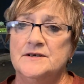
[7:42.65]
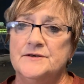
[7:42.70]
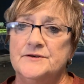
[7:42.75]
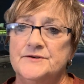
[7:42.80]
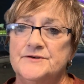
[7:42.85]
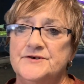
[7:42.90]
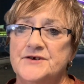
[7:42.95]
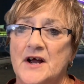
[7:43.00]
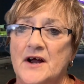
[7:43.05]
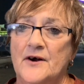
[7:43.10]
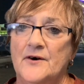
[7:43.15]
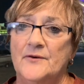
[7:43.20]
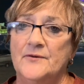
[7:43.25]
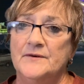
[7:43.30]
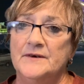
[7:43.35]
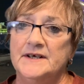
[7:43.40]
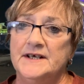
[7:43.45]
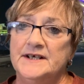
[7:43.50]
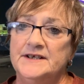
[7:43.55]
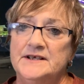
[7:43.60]
So
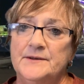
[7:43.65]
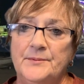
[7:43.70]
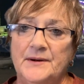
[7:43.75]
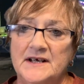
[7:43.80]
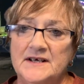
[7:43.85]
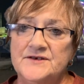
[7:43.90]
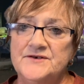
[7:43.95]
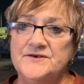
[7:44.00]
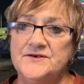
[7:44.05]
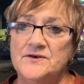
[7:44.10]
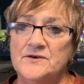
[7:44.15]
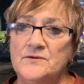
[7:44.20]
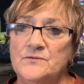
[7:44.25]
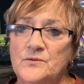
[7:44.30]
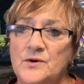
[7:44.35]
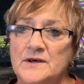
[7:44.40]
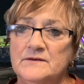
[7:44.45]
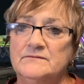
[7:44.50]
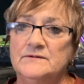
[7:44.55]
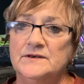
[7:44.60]
it depends on
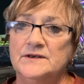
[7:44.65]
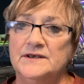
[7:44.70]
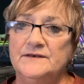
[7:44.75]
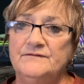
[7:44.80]
what really